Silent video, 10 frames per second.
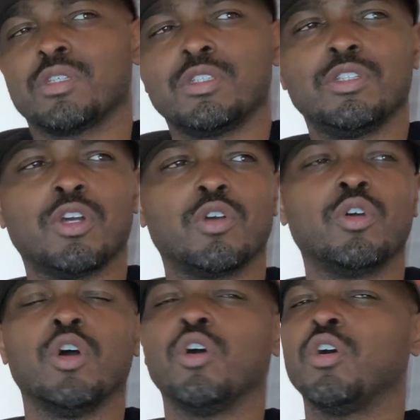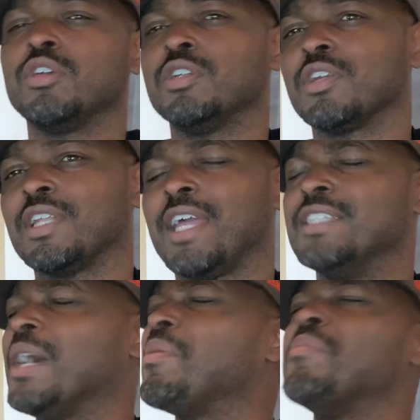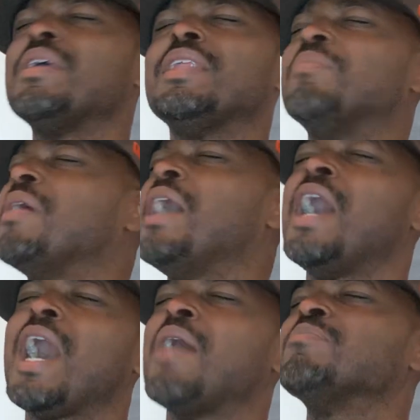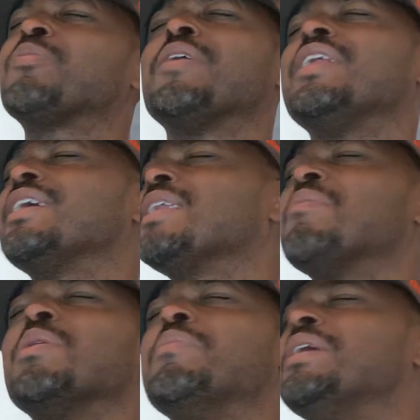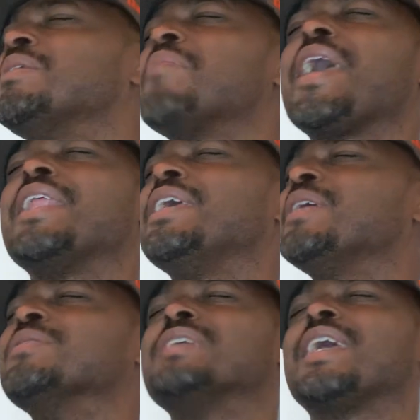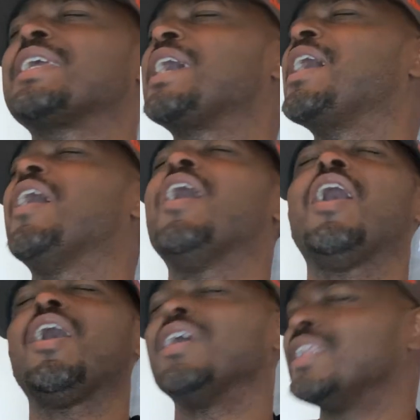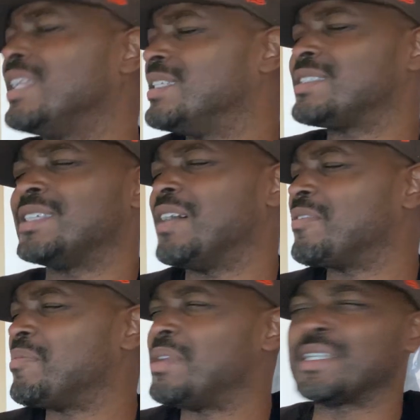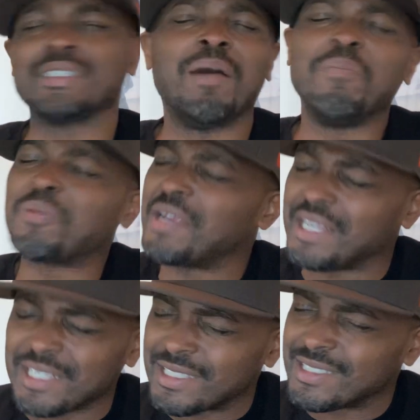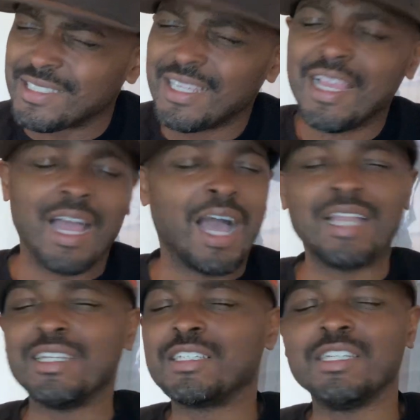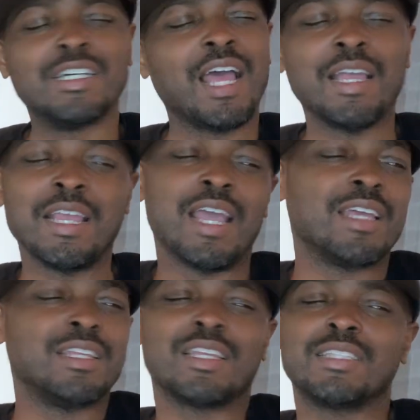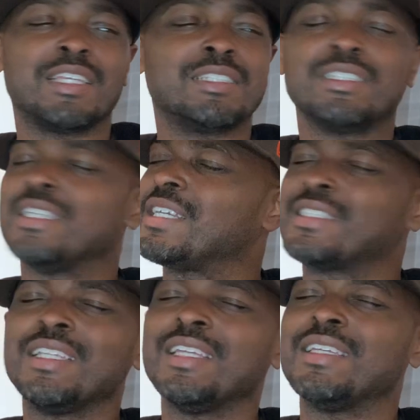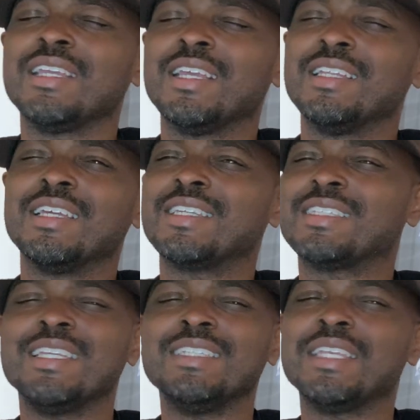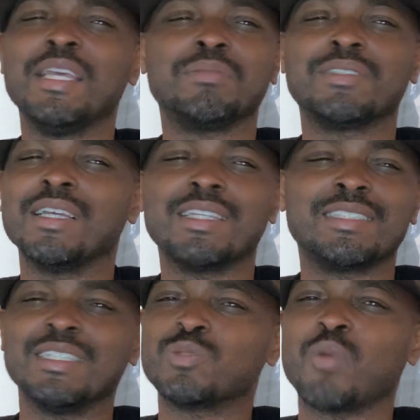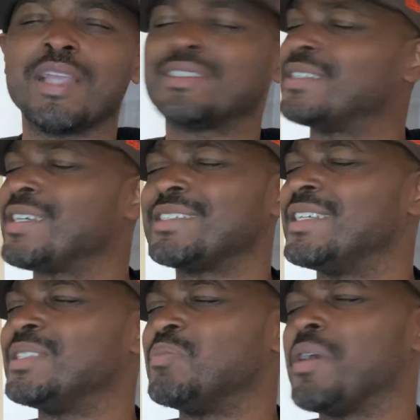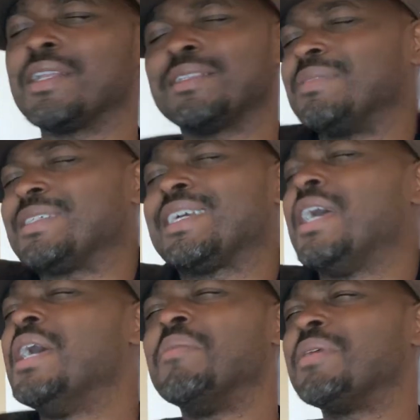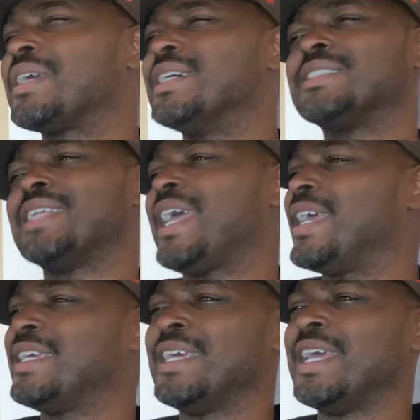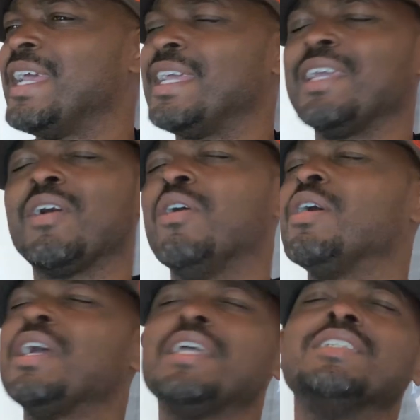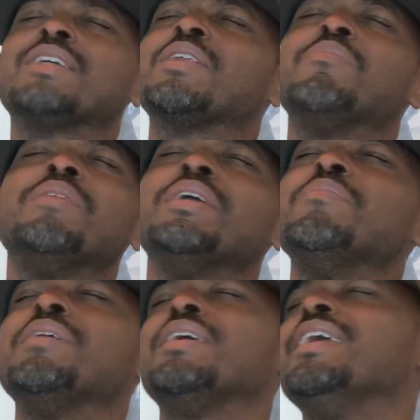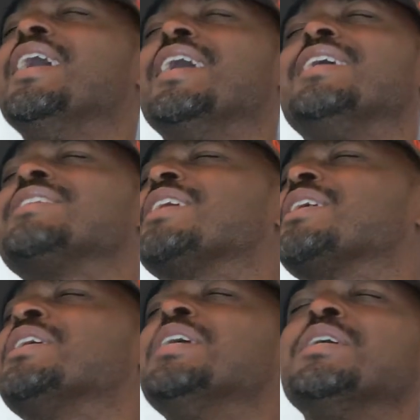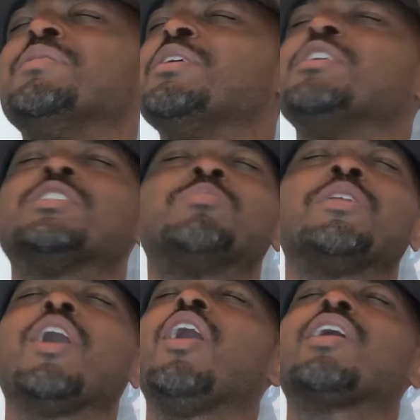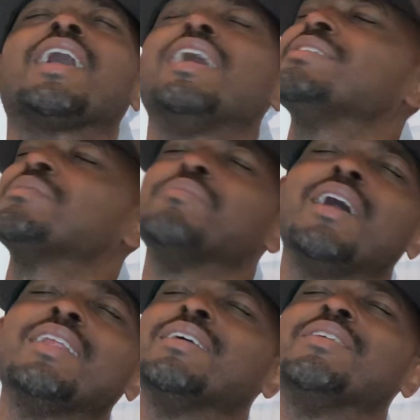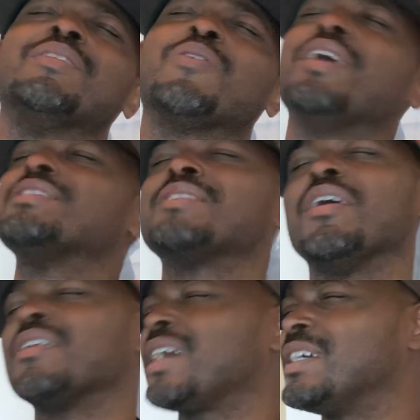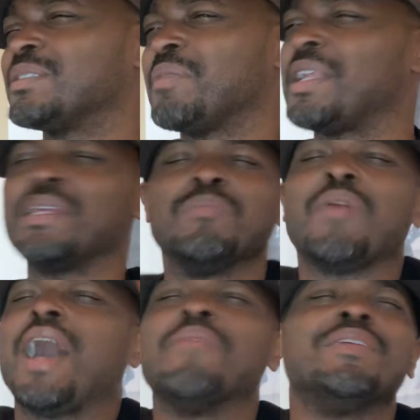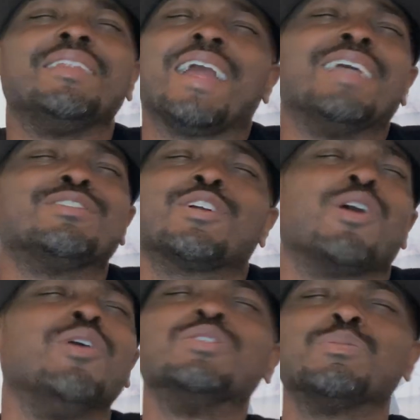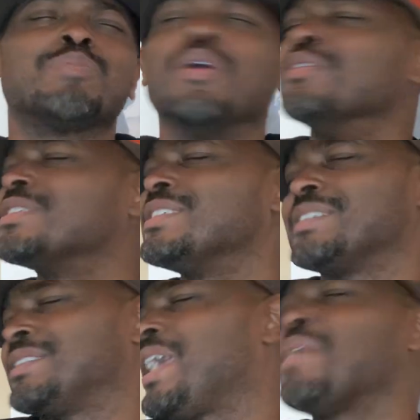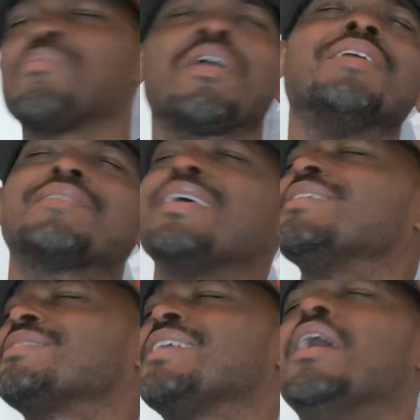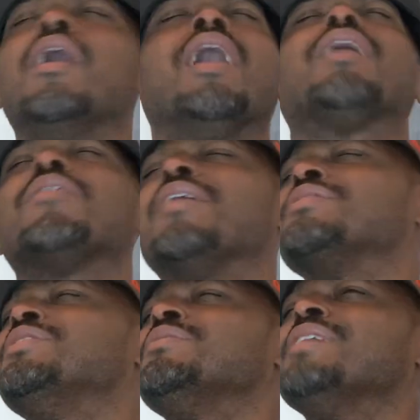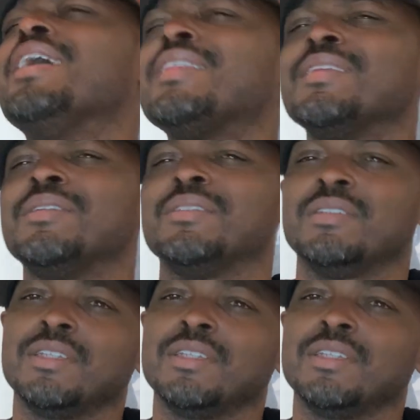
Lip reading: You know, or, you know, the ladies, I'm pretty, and I'm going to meet a man, and he's going to take care of all of this stuff for me because I'm pretty. I look good. Look at these hips. Look at this waist. Look at this butt. Because of that, he's going to meet me. He's going to spend all kinds of money and waste all kinds of money and buy me nice clothes and purses and name brand things. And I don't have to do nothing.